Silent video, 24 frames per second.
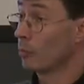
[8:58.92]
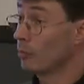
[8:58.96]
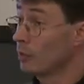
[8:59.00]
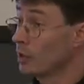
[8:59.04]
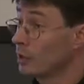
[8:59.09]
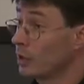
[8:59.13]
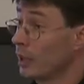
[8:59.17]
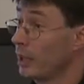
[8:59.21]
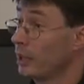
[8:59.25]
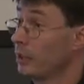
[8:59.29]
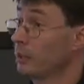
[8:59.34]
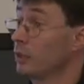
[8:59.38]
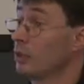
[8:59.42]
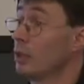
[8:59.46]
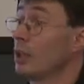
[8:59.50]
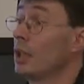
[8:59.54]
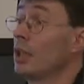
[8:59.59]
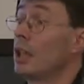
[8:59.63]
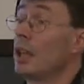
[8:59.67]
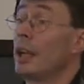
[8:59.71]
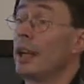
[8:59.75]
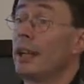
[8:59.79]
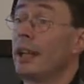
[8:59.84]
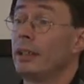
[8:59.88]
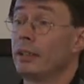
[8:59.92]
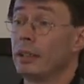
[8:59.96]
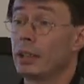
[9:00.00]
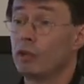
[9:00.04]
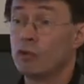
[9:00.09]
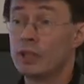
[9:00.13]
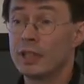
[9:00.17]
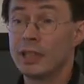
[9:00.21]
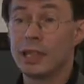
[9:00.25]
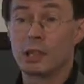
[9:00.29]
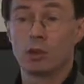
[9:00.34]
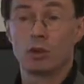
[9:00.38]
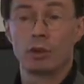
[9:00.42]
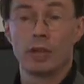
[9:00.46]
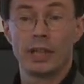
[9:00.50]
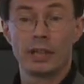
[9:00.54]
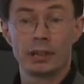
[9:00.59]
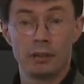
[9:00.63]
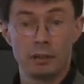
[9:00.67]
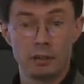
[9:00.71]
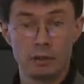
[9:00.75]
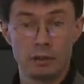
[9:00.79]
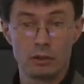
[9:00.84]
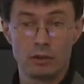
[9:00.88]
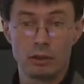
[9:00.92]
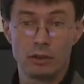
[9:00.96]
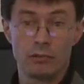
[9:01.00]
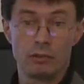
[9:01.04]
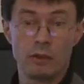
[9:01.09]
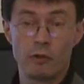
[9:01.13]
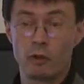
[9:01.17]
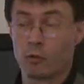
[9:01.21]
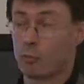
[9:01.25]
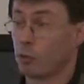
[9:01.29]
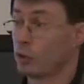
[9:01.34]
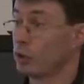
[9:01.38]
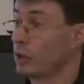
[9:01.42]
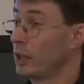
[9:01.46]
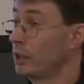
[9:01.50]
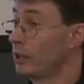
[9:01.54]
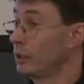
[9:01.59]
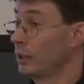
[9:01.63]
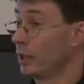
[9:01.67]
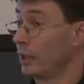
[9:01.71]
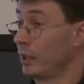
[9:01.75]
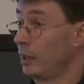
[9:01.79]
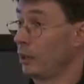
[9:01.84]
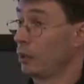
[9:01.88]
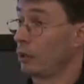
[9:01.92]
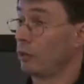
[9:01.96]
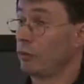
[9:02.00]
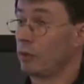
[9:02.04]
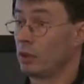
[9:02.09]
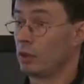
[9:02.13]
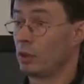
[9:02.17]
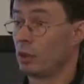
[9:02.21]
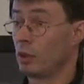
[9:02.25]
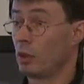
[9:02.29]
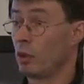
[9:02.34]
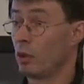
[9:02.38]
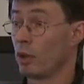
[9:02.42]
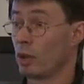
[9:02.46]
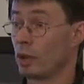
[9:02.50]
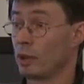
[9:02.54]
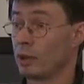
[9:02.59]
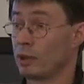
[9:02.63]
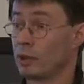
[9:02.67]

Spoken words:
the set and then recalculated the 5th percentile of the NOAEL